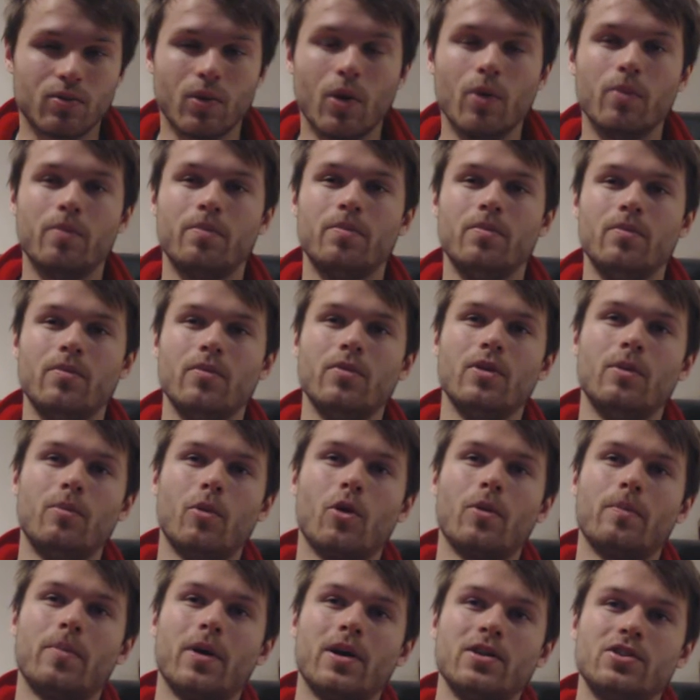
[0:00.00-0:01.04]
throw... The
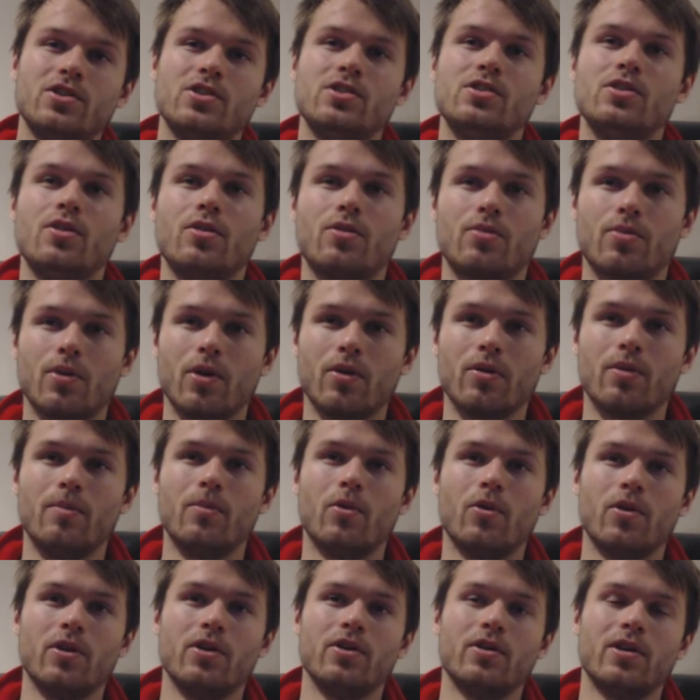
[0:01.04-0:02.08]
more punches you throw, the
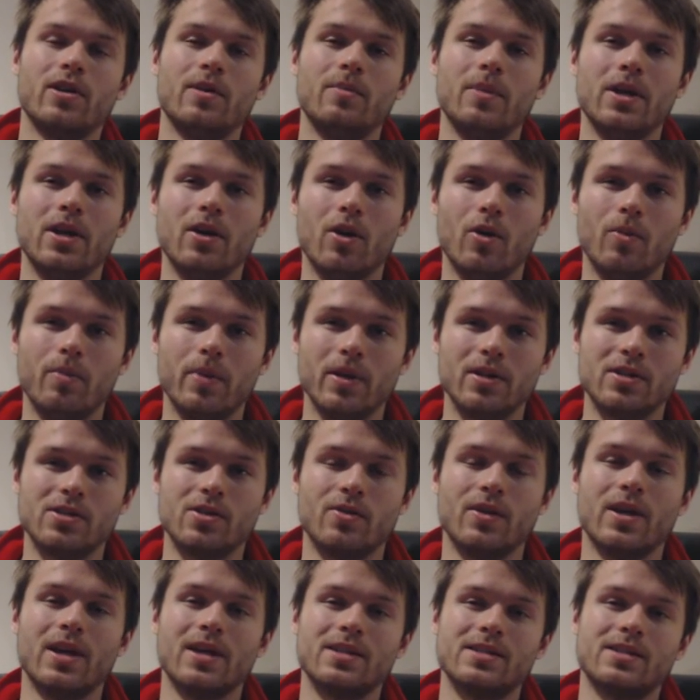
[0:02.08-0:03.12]
more you're going to be open,
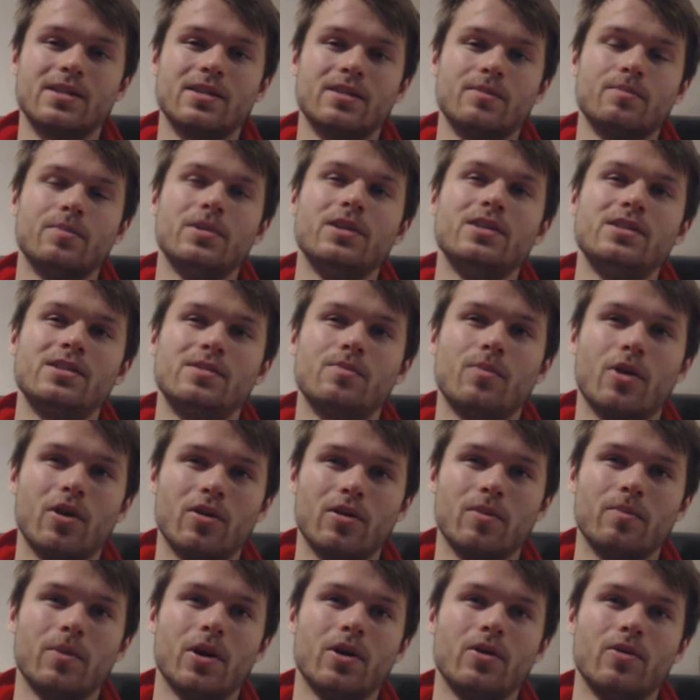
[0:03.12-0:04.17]
so he has to be
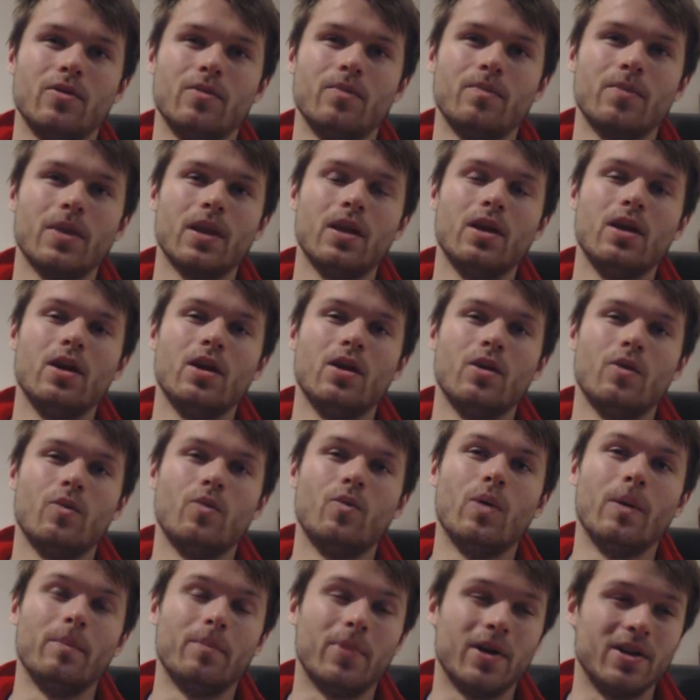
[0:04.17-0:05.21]
smart about
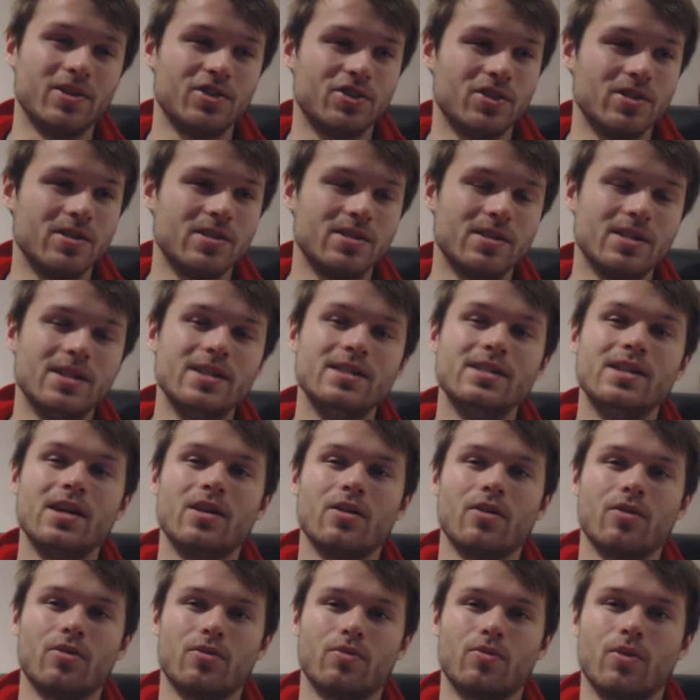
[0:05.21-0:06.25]
what punches he's
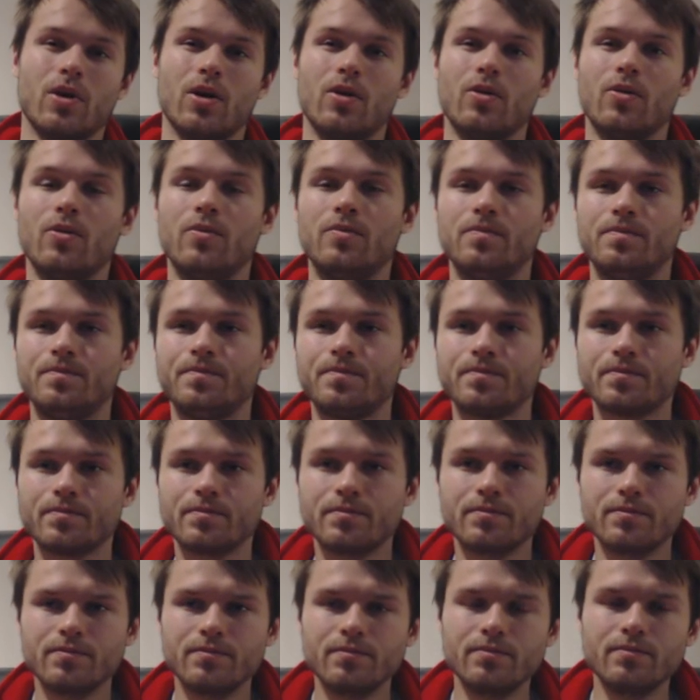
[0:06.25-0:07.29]
going to throw
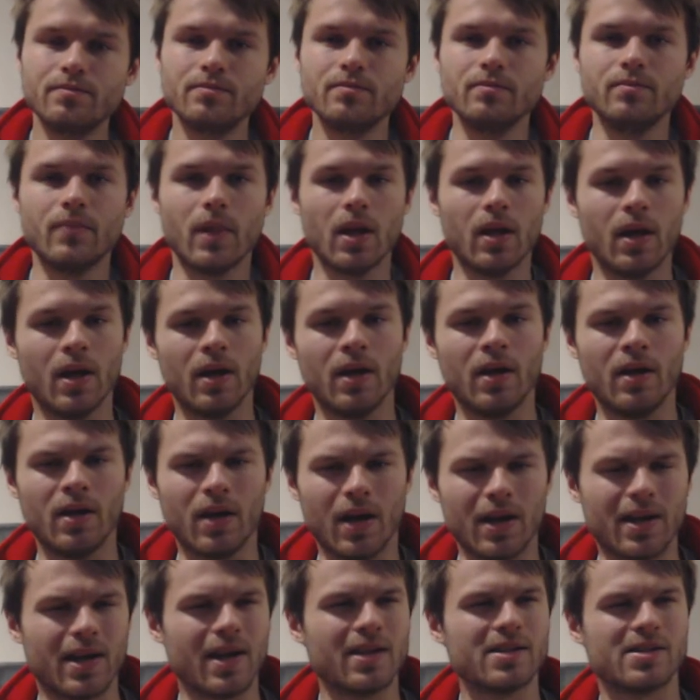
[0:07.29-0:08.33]

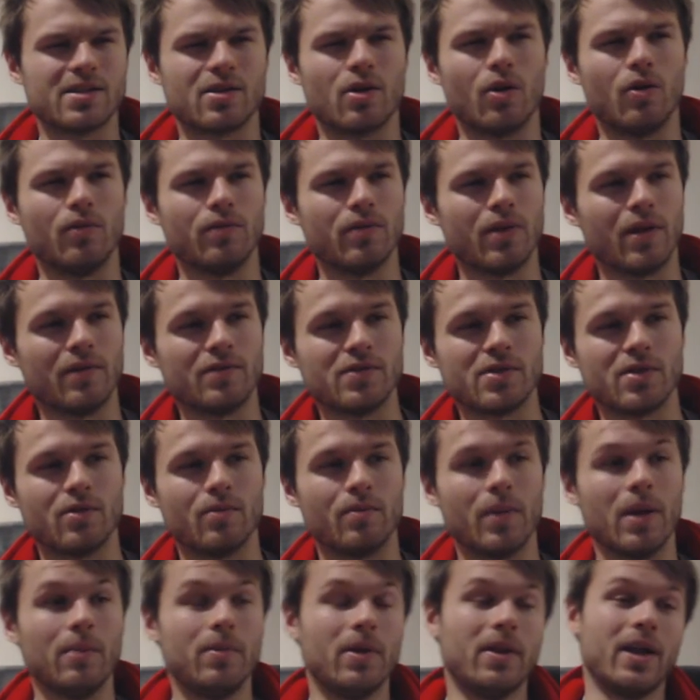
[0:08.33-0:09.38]
against Kovalev,
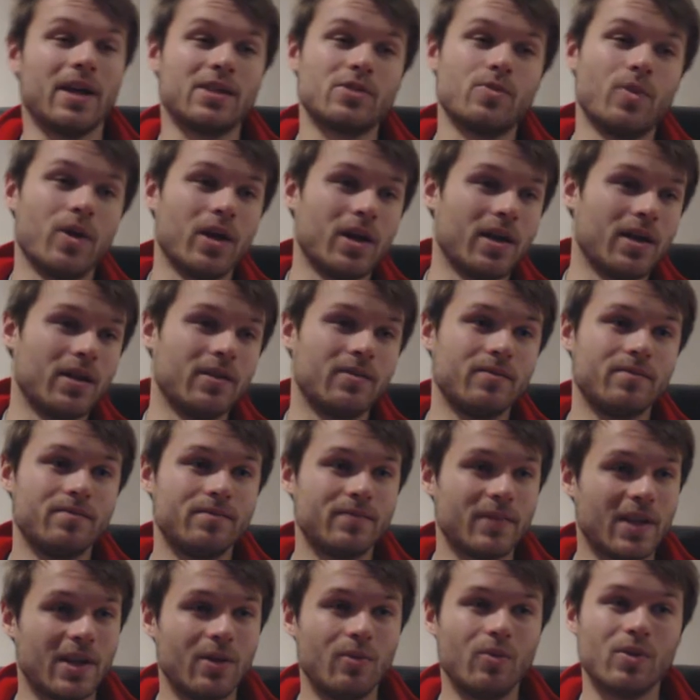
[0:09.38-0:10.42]
so maybe that's why
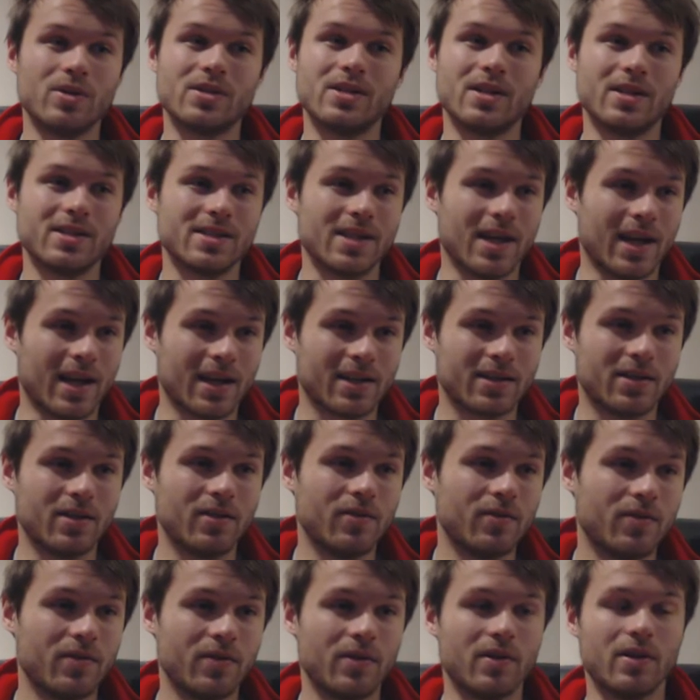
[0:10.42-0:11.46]
he wasn't as
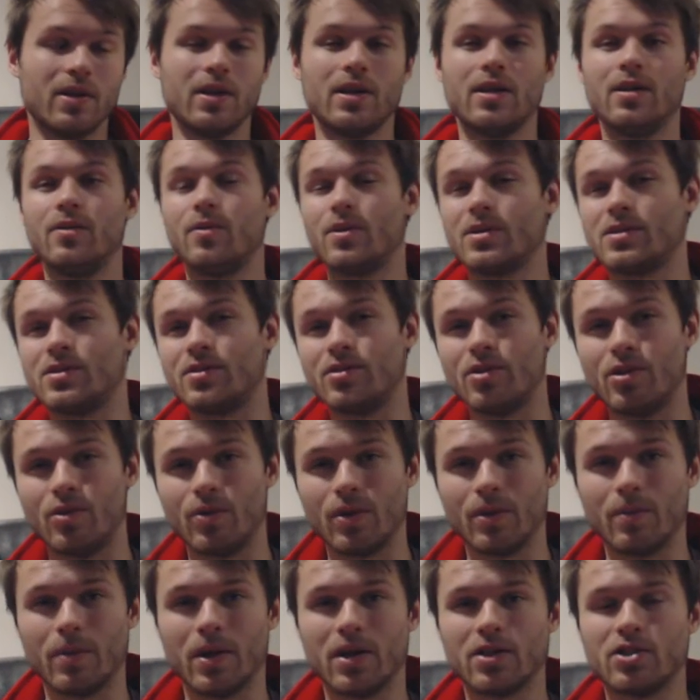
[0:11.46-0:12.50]
active. He wasn't
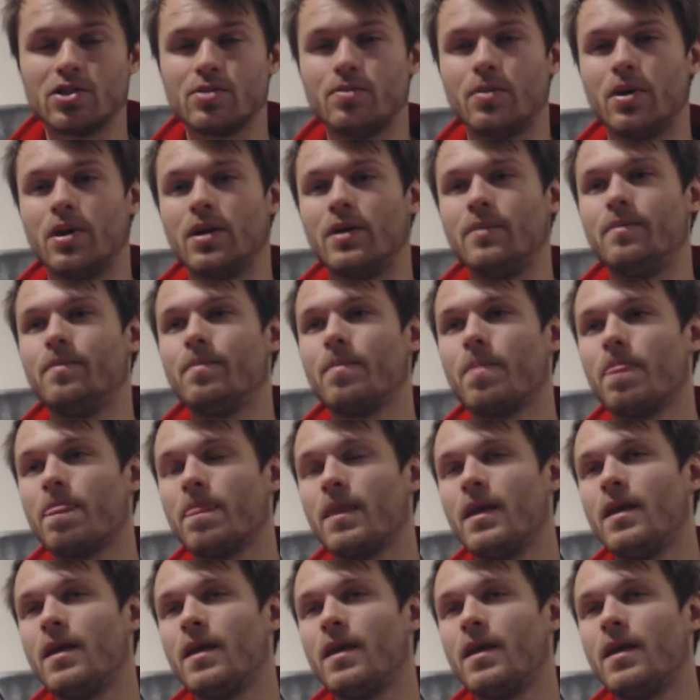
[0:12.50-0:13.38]
doing much, but...